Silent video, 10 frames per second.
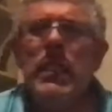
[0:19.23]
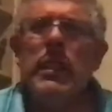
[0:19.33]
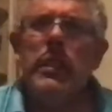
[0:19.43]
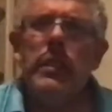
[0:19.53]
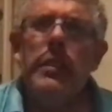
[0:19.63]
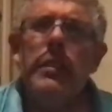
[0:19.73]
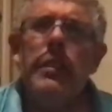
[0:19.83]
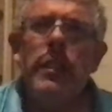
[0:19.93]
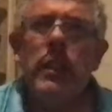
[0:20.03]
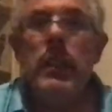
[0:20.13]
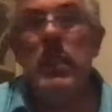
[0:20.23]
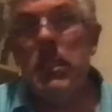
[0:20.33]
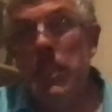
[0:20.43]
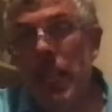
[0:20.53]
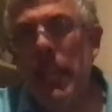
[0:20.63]
song,
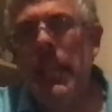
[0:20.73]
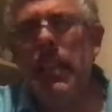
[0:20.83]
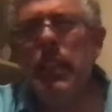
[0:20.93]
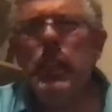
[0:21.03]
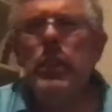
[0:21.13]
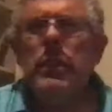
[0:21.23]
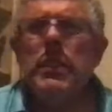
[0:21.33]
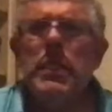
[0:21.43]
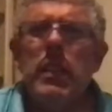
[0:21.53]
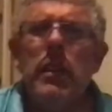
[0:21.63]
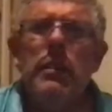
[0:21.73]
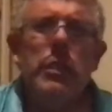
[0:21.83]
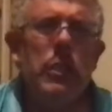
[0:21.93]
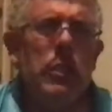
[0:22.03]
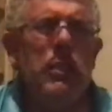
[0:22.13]
sing you a song
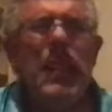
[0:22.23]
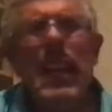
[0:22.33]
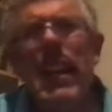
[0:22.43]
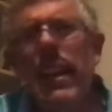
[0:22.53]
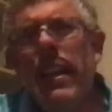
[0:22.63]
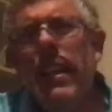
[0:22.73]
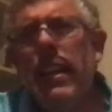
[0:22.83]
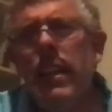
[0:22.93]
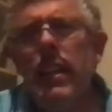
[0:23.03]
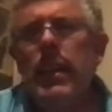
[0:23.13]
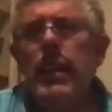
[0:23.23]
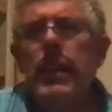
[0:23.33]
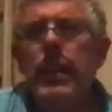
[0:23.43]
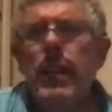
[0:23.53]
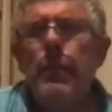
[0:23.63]

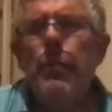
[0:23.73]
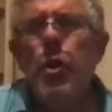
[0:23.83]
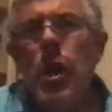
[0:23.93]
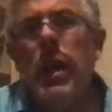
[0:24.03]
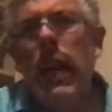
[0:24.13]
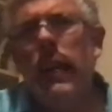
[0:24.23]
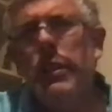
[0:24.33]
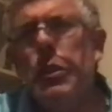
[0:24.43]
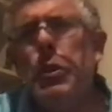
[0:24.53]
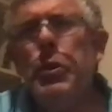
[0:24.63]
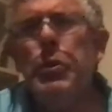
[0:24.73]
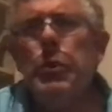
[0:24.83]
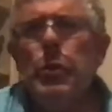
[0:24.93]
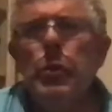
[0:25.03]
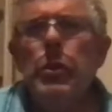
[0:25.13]
today. And
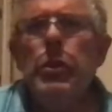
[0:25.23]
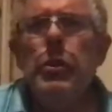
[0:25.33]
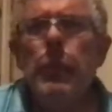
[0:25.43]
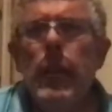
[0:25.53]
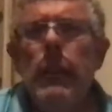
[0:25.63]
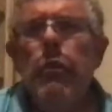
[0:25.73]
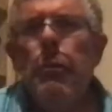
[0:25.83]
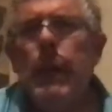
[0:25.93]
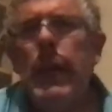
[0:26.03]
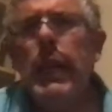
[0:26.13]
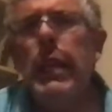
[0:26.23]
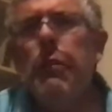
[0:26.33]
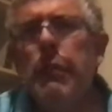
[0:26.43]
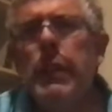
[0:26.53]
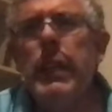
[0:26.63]
soon we will
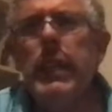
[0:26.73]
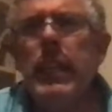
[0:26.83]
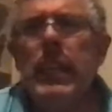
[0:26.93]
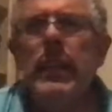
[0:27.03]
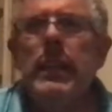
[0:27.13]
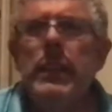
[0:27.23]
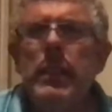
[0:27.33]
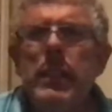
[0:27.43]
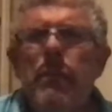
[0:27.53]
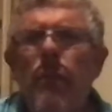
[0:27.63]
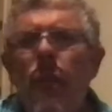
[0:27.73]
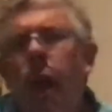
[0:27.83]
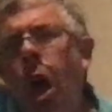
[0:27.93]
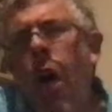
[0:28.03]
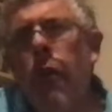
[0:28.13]
be reading
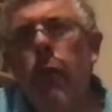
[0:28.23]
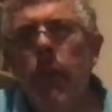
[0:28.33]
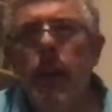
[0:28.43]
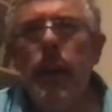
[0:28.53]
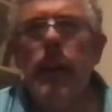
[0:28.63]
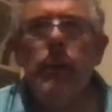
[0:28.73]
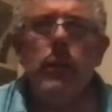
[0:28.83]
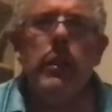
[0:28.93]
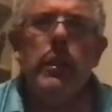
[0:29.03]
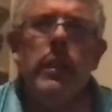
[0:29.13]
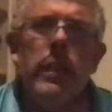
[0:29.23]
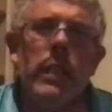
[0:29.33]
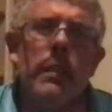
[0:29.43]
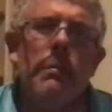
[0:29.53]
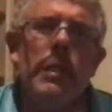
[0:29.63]
whatever
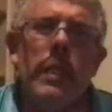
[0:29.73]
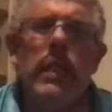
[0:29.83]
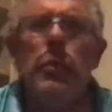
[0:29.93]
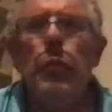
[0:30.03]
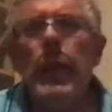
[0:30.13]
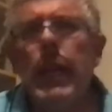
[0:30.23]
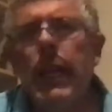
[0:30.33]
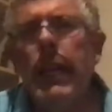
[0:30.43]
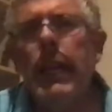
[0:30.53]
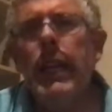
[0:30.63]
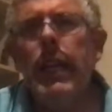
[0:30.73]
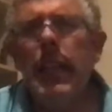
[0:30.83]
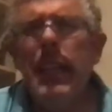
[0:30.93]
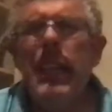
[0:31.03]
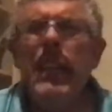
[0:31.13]
comes our
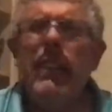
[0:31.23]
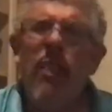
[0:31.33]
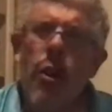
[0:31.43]
way.